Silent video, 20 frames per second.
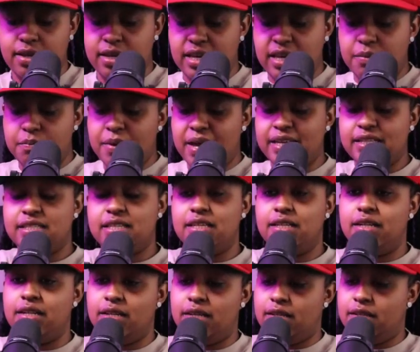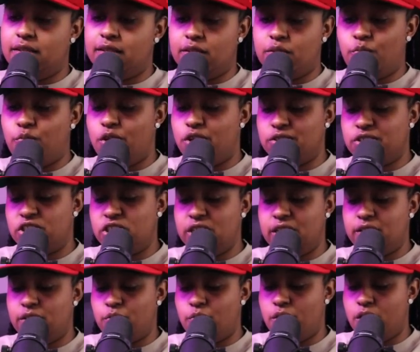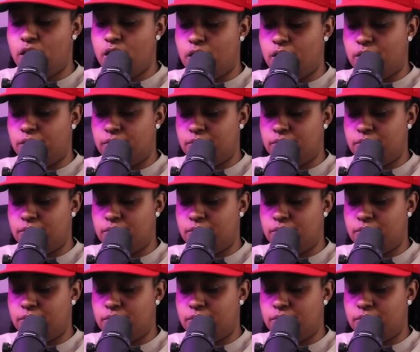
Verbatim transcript: he makes it the worst shit in the world.